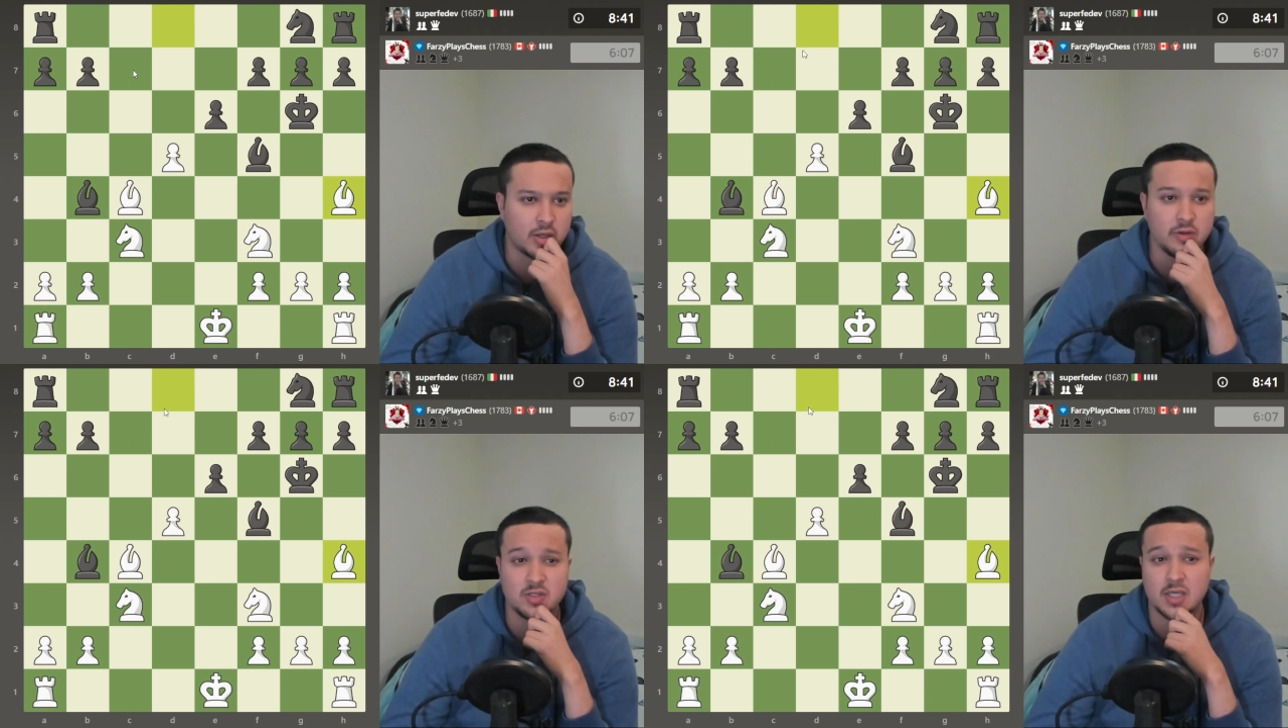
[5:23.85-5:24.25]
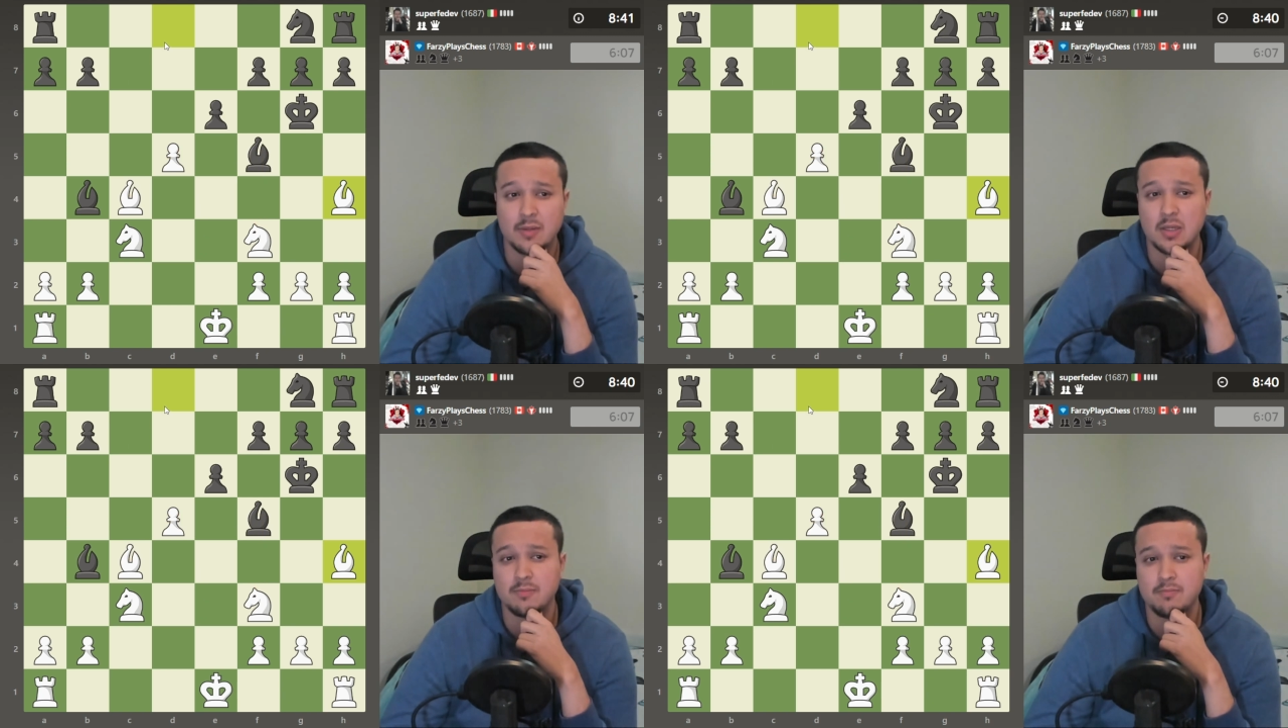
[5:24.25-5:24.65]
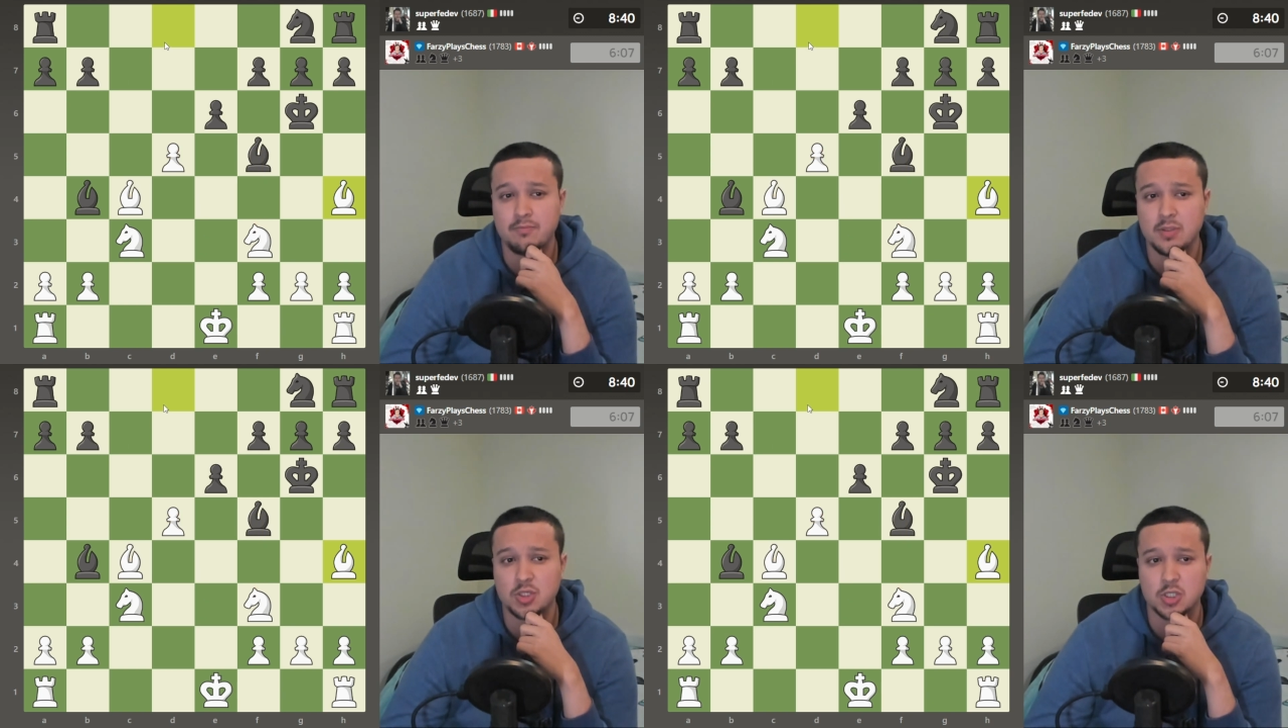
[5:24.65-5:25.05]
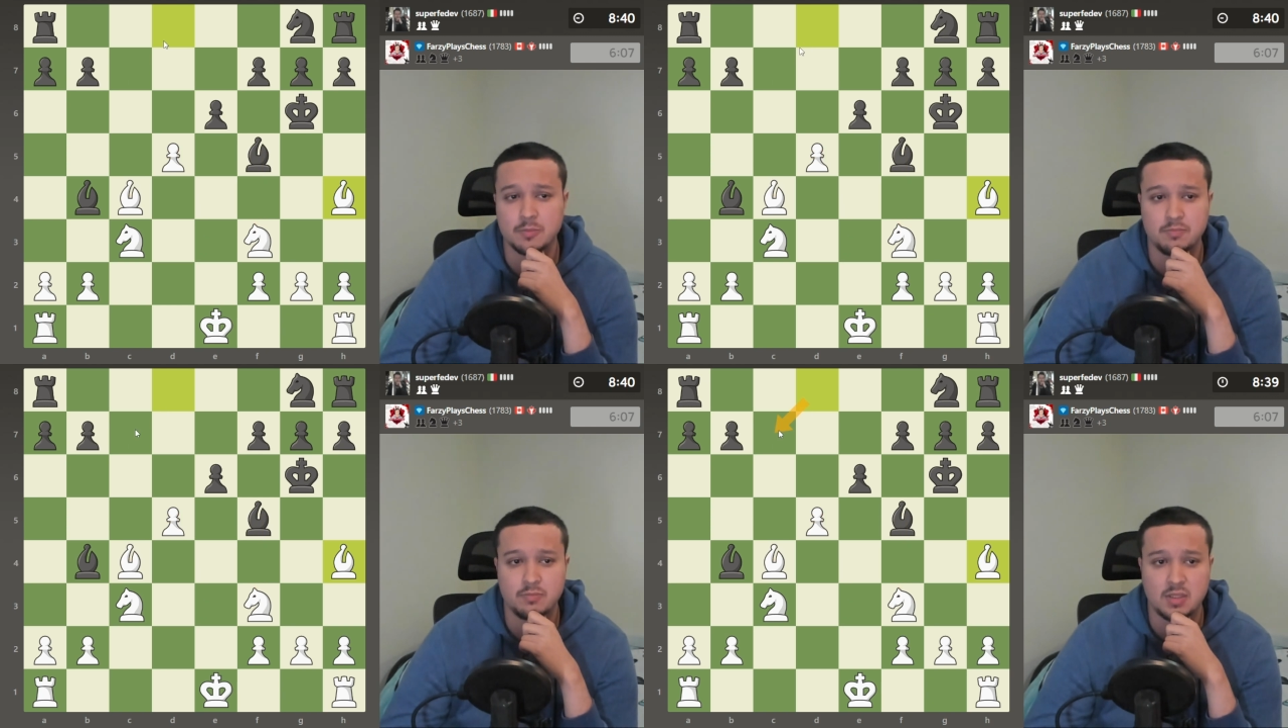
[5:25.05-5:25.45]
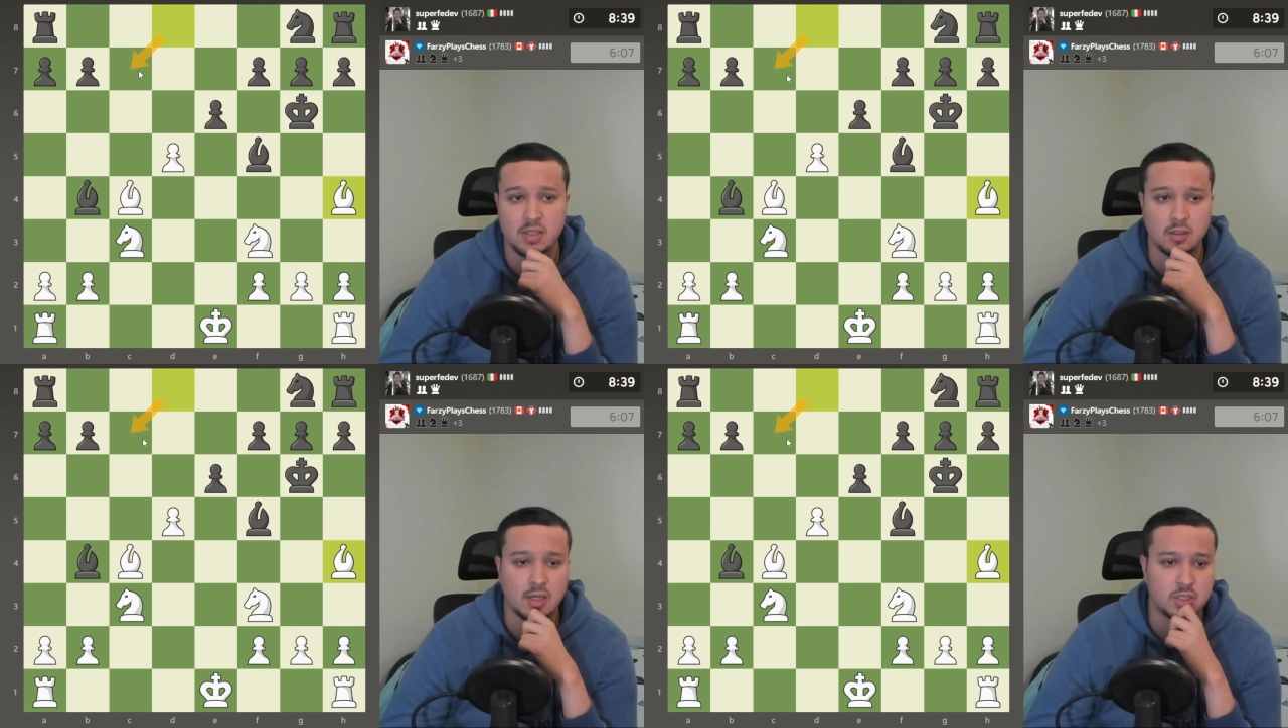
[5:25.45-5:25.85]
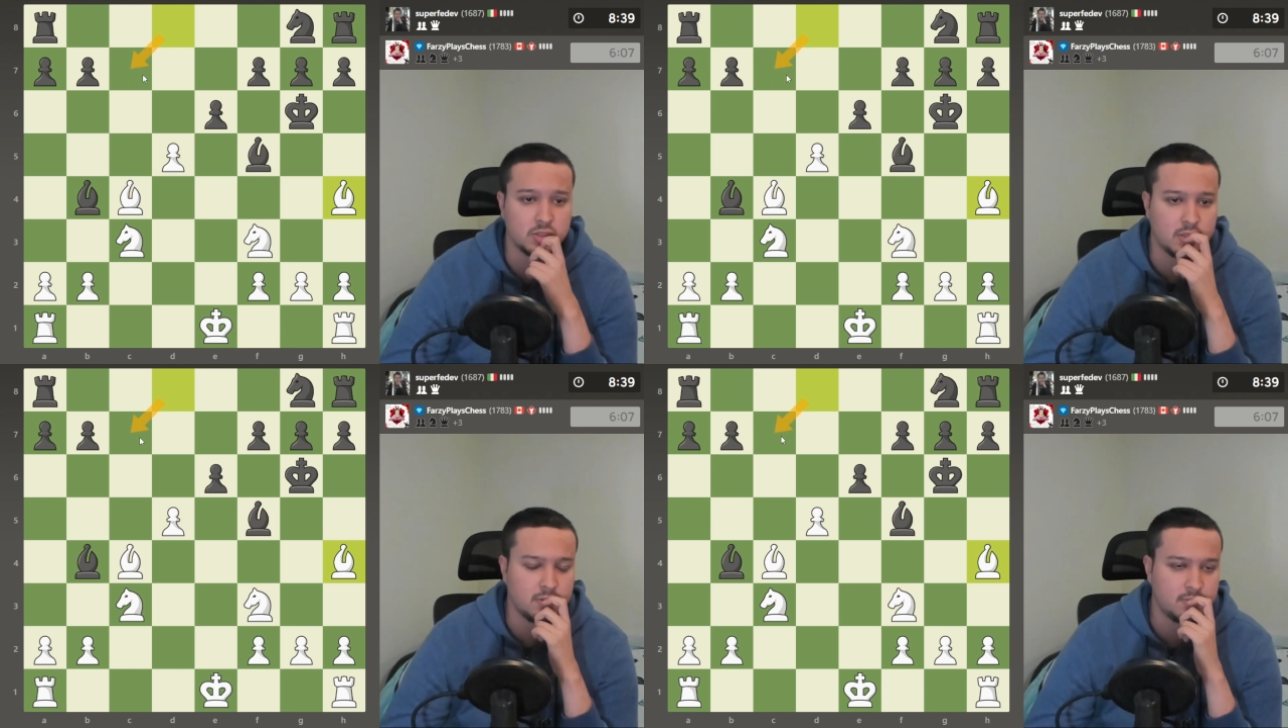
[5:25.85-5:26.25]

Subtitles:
could have just kept my bishop here, actually.